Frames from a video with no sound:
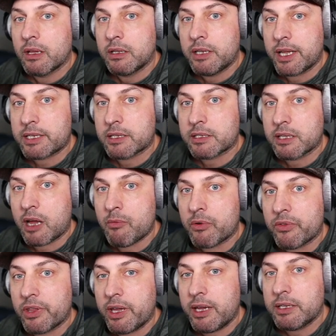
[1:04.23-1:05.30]
takes a sum of
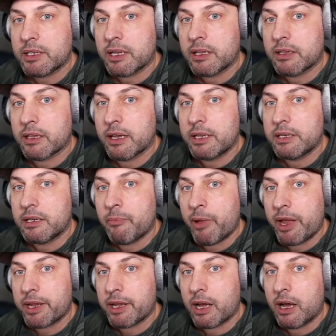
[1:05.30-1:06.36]
that, and then
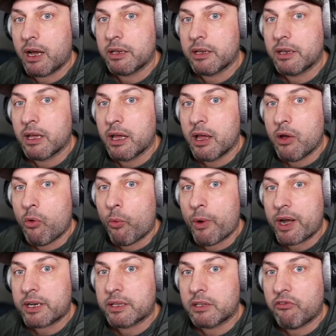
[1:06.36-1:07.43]
depending on
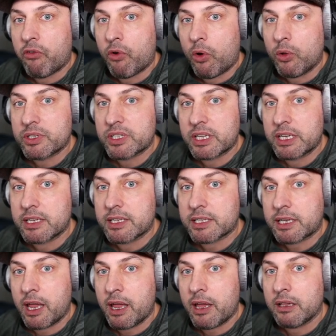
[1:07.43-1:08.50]
where that falls in a
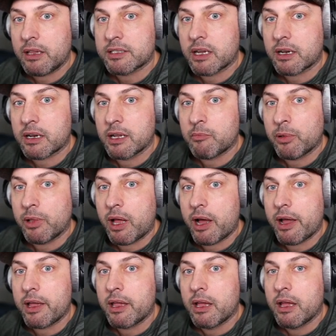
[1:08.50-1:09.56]
scale is going to
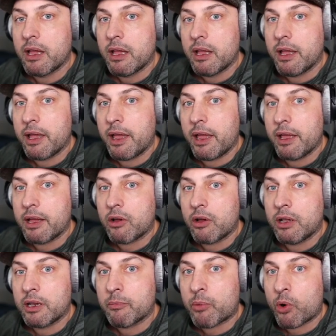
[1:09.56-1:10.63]
apply a,
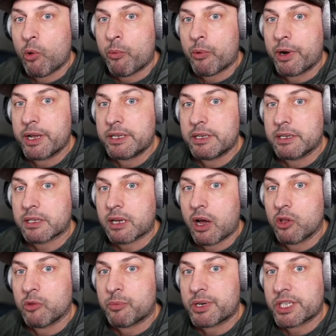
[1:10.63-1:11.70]
an appropriate
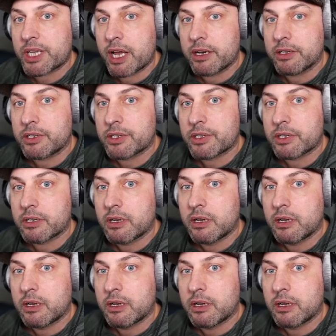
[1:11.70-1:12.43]
discount percentage.